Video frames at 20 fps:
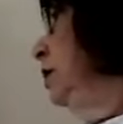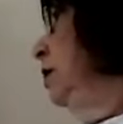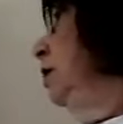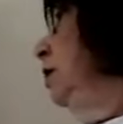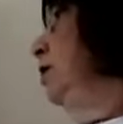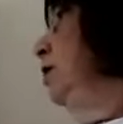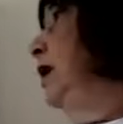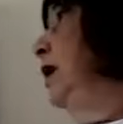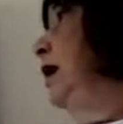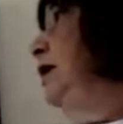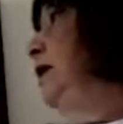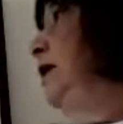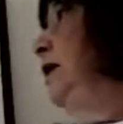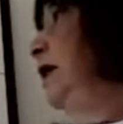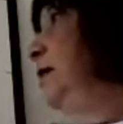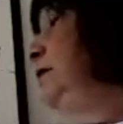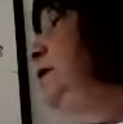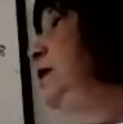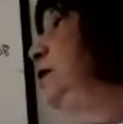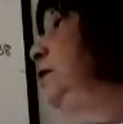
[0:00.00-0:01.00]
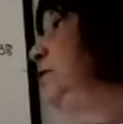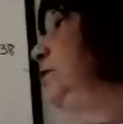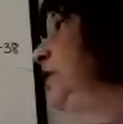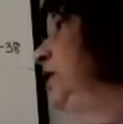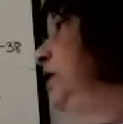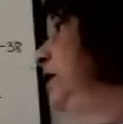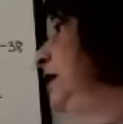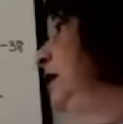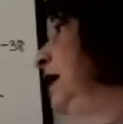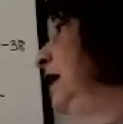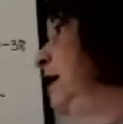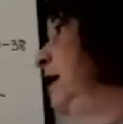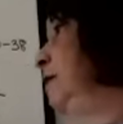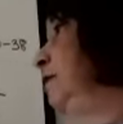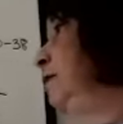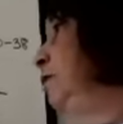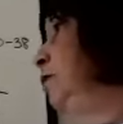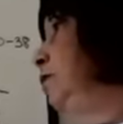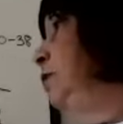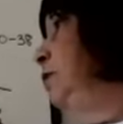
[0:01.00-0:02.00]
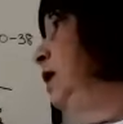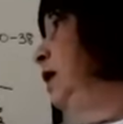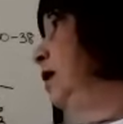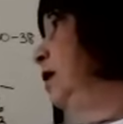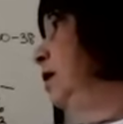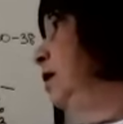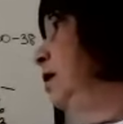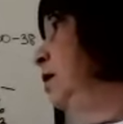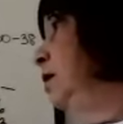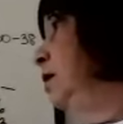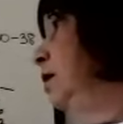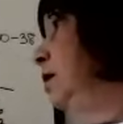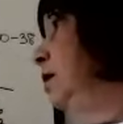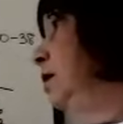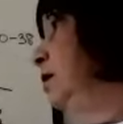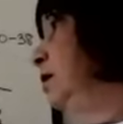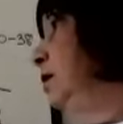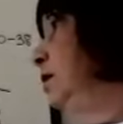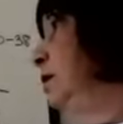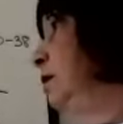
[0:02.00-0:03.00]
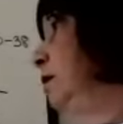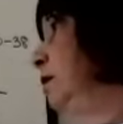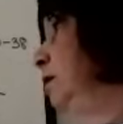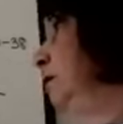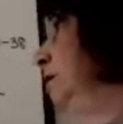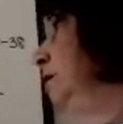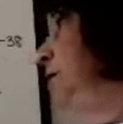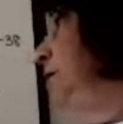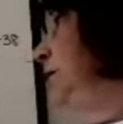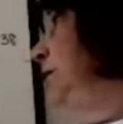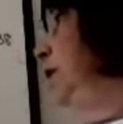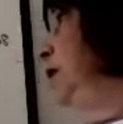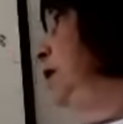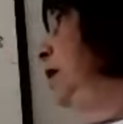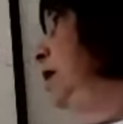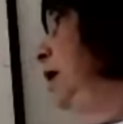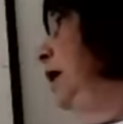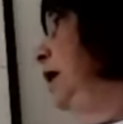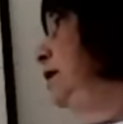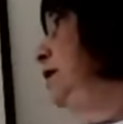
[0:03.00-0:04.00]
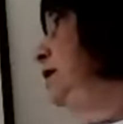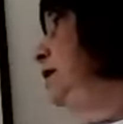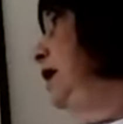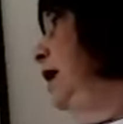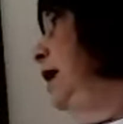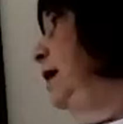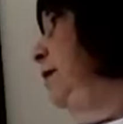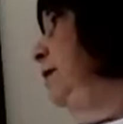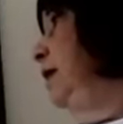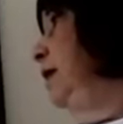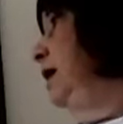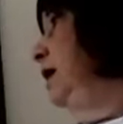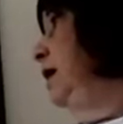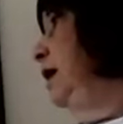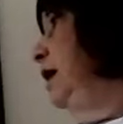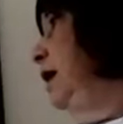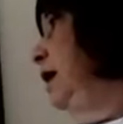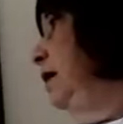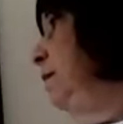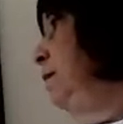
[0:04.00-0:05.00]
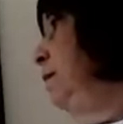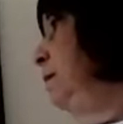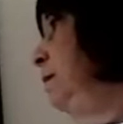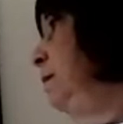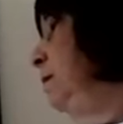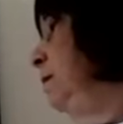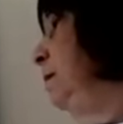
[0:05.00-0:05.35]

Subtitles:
Okay, the m squared again, we put as m and m.